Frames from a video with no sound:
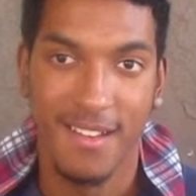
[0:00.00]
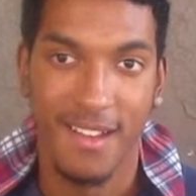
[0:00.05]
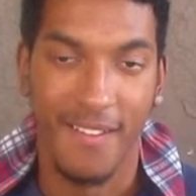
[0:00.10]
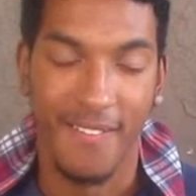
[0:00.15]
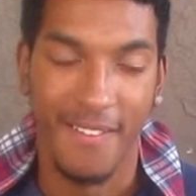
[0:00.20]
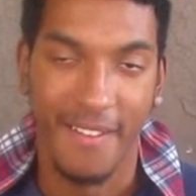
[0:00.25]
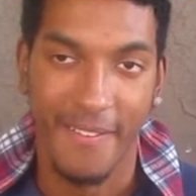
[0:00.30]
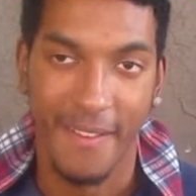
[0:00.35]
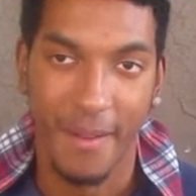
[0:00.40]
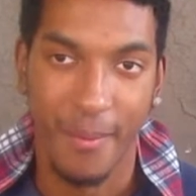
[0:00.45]

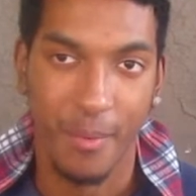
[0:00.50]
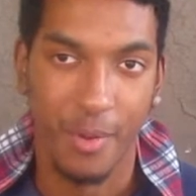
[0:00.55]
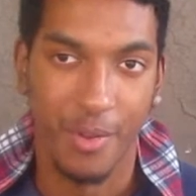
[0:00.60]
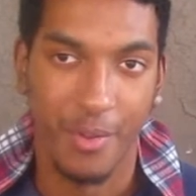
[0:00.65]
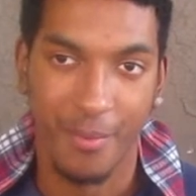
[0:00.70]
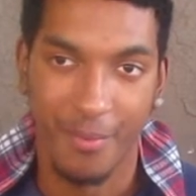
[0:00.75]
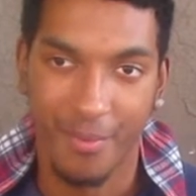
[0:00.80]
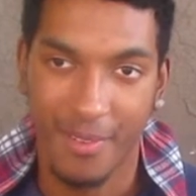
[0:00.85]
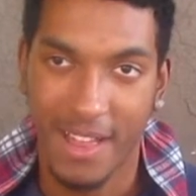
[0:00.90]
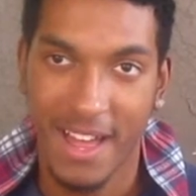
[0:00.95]
and then there
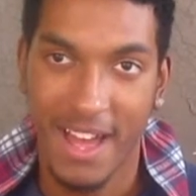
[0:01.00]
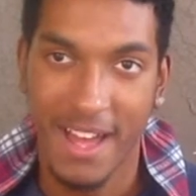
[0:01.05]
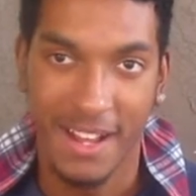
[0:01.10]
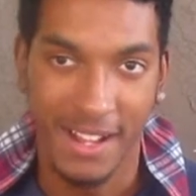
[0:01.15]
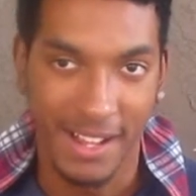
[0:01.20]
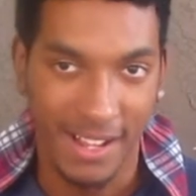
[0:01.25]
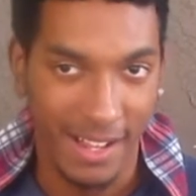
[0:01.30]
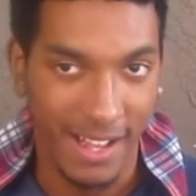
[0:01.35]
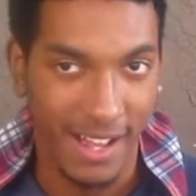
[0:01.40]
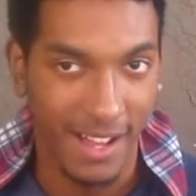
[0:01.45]
was a
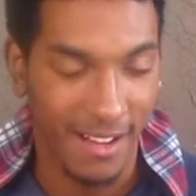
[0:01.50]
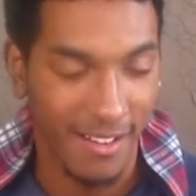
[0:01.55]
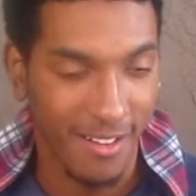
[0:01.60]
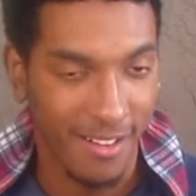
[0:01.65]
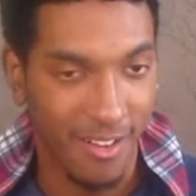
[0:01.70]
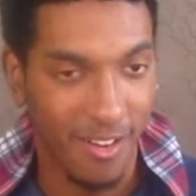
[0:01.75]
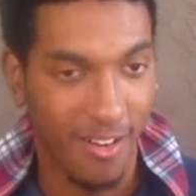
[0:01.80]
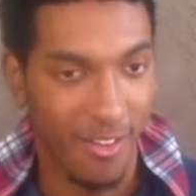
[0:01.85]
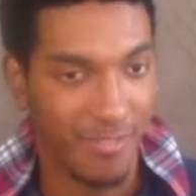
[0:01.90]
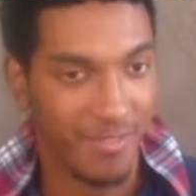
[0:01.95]
flag, got
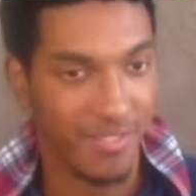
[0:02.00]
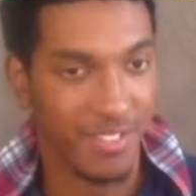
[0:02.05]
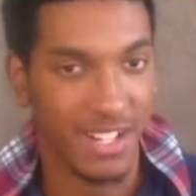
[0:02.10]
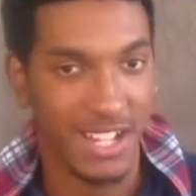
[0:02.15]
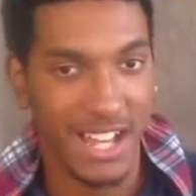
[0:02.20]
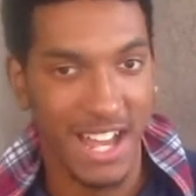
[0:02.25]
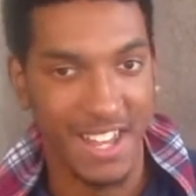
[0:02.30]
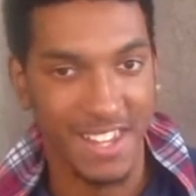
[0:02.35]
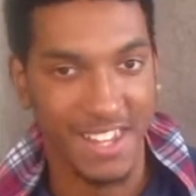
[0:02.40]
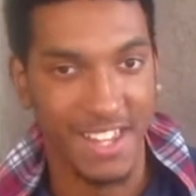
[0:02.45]
called for
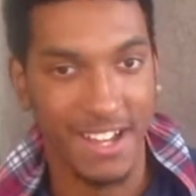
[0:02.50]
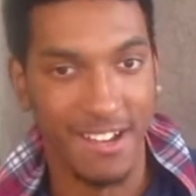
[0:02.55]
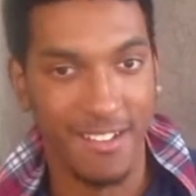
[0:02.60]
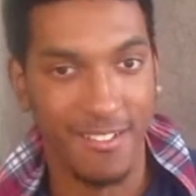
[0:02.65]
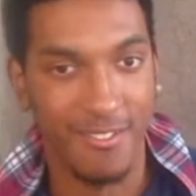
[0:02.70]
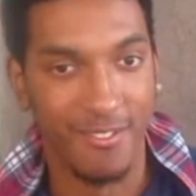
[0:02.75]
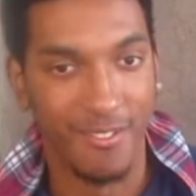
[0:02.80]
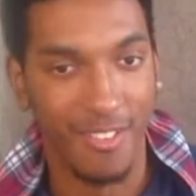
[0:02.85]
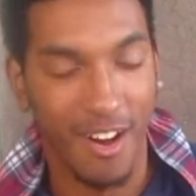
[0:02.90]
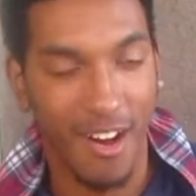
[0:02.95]

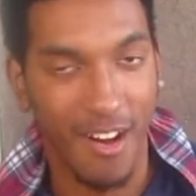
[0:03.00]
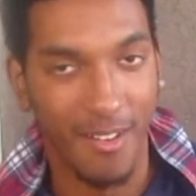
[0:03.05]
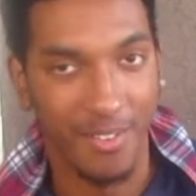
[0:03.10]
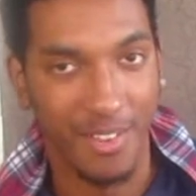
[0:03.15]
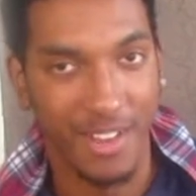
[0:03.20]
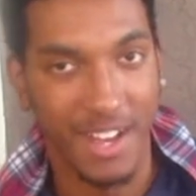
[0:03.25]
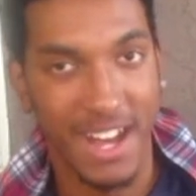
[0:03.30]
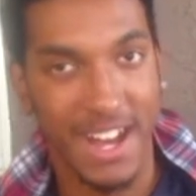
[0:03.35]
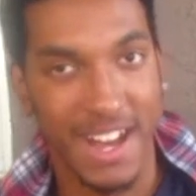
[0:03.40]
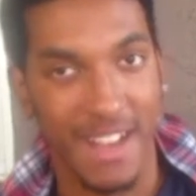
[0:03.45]
goddamn
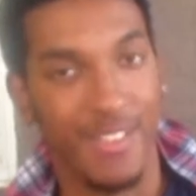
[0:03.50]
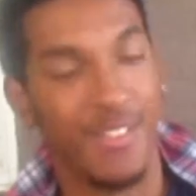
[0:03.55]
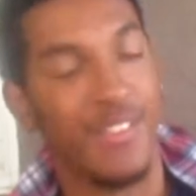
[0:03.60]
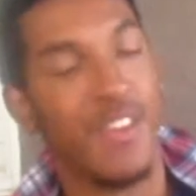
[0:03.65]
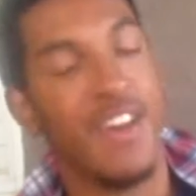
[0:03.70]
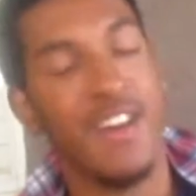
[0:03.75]
offside.